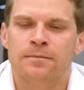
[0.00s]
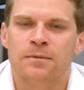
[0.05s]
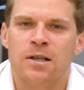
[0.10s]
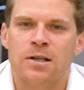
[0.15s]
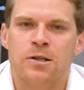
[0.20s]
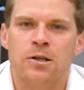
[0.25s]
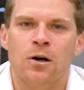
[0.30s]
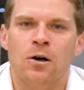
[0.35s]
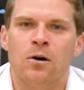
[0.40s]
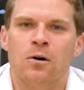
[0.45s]

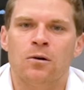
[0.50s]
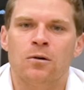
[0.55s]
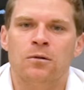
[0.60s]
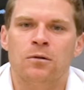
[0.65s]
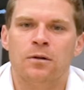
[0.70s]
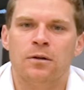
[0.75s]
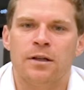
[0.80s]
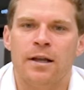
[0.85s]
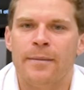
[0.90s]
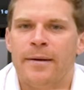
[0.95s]
So
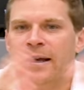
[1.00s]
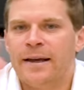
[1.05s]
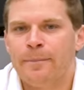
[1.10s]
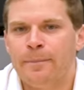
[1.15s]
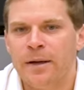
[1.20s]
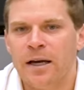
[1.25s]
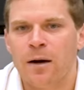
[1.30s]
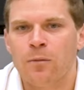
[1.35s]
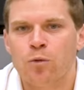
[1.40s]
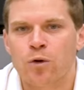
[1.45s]
they may
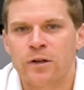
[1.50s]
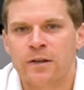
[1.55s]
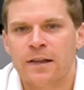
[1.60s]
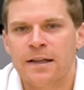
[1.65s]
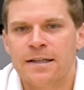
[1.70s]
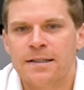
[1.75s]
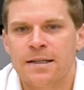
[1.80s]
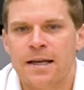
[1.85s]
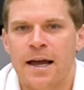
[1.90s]
become worthless.